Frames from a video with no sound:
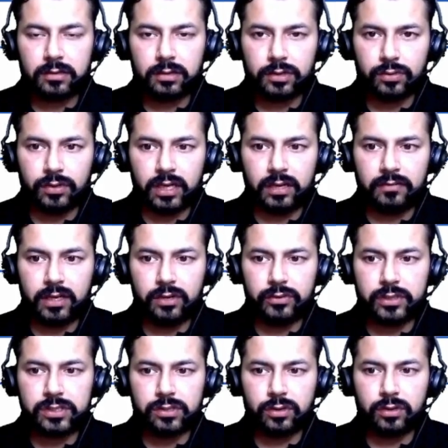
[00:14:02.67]
20 value is
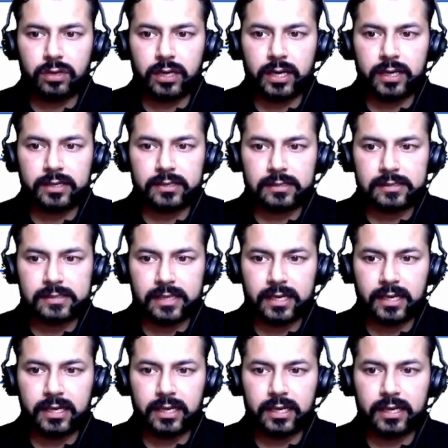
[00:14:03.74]
stored at
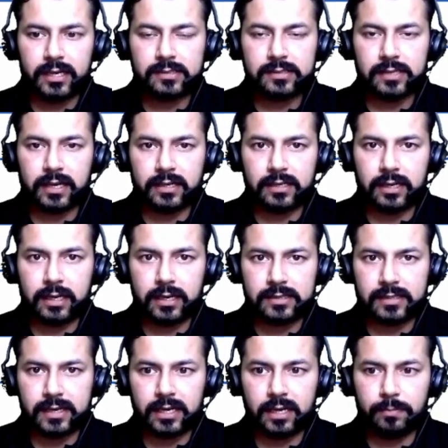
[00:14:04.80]
second index, at
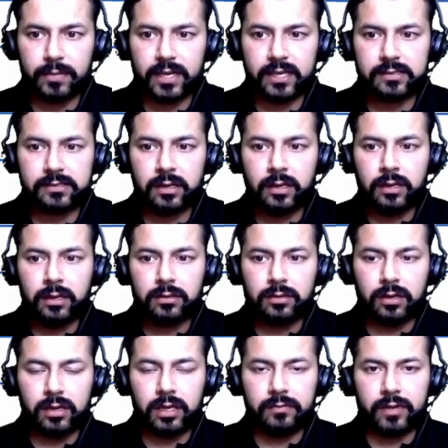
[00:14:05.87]
second place.
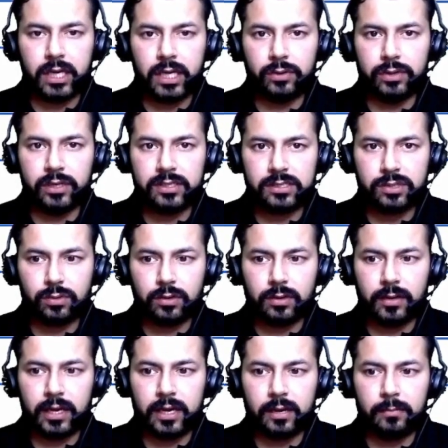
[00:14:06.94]
30 value is stored,
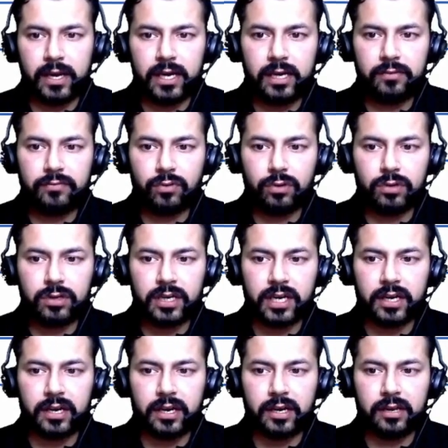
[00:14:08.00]
and by default it
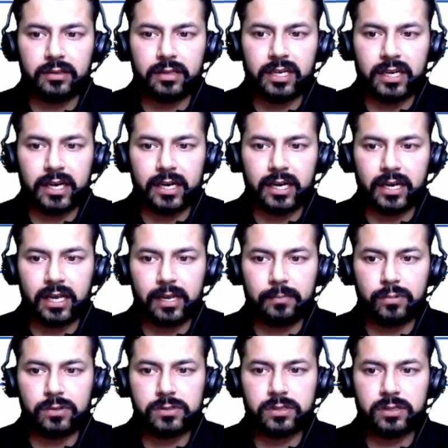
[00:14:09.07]
return the data type
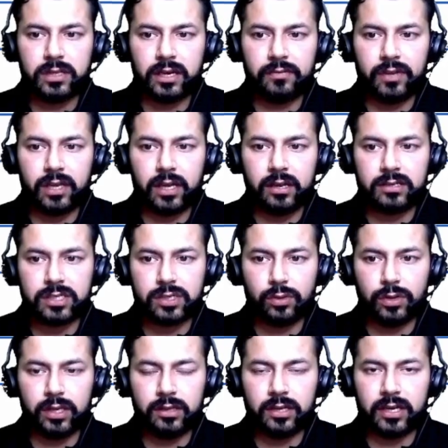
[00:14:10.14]
also, that we are
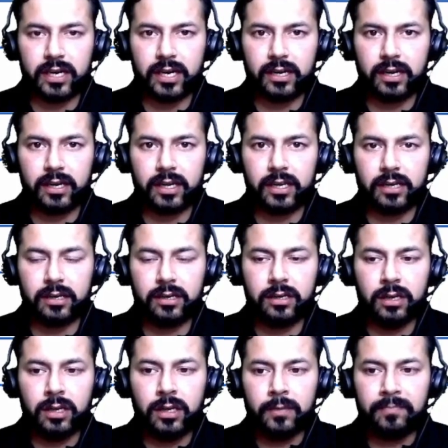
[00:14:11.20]
storing the data in a,
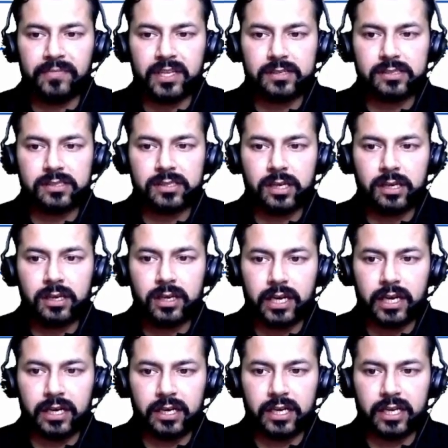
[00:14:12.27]
this is a
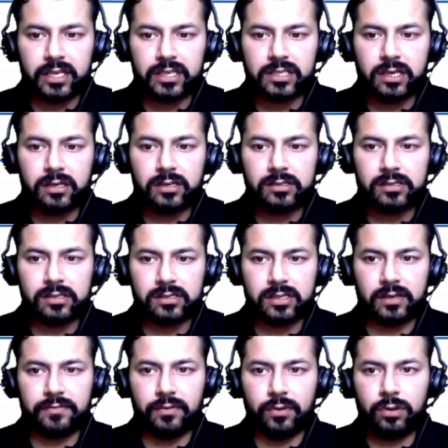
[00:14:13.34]
integer
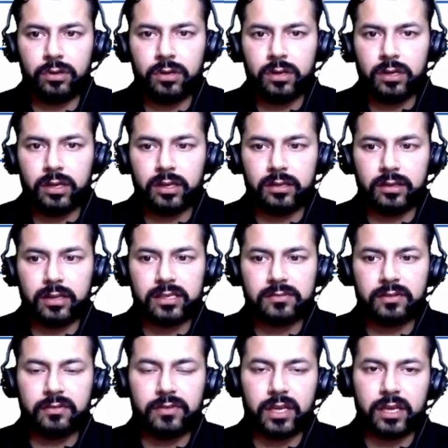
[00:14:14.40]
64. In this
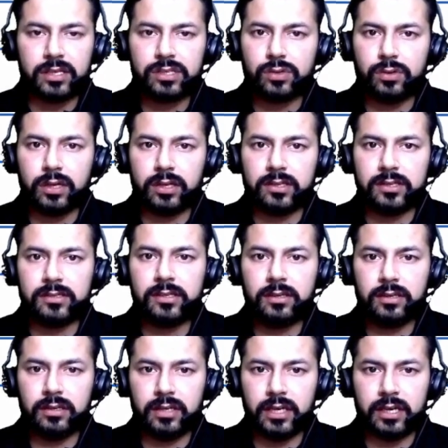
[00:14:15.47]
one we are storing this
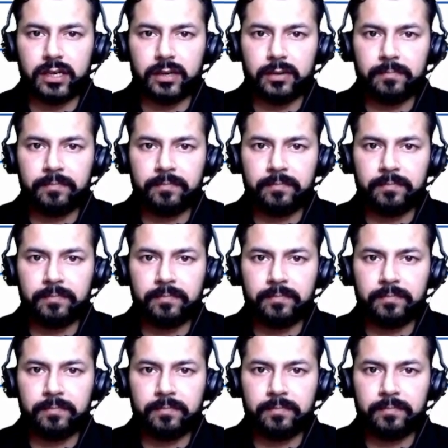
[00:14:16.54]
data.